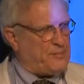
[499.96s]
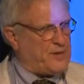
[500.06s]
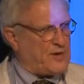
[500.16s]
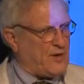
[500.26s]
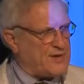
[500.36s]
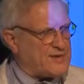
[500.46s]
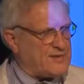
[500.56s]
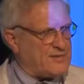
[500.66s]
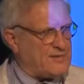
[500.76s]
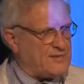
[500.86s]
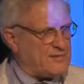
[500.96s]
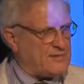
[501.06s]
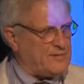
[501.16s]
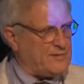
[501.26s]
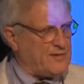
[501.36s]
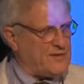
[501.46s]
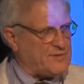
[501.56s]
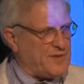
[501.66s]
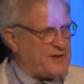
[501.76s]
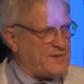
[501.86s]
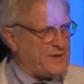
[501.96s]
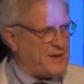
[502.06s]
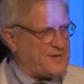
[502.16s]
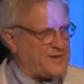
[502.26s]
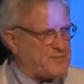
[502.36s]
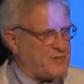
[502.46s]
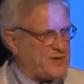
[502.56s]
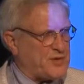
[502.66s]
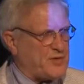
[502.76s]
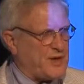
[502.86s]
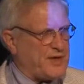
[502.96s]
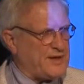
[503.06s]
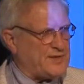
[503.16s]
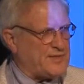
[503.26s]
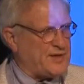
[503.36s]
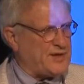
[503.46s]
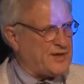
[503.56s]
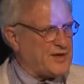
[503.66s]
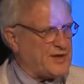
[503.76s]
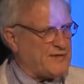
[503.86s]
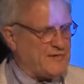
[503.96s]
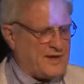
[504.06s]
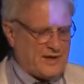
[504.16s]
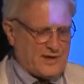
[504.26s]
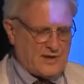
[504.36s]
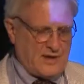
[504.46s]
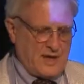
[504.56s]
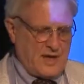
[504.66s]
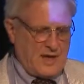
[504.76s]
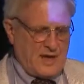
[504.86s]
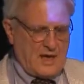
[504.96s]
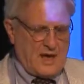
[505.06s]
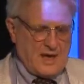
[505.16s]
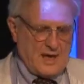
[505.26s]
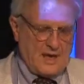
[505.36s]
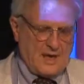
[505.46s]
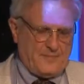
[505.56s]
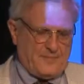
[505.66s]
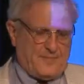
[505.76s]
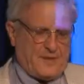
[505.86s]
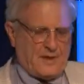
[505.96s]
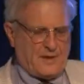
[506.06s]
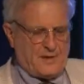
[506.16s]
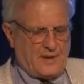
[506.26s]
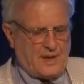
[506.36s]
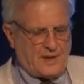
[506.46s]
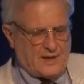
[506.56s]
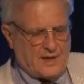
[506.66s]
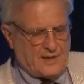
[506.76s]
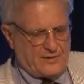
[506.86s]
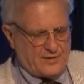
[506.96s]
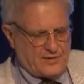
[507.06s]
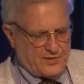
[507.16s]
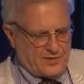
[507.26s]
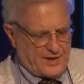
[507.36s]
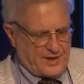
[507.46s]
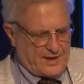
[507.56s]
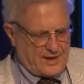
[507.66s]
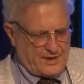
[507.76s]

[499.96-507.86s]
Because there's many dependencies, be it trade and strategic and financial, that are tying those two together.